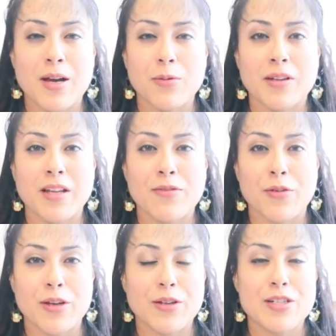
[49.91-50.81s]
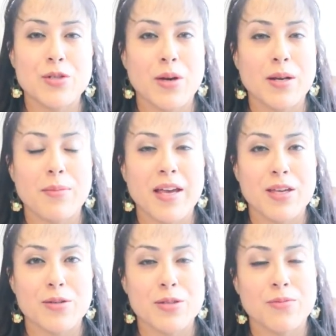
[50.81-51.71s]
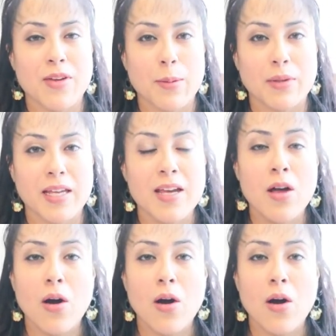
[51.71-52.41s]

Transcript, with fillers: I would love for you to join my YouTube family.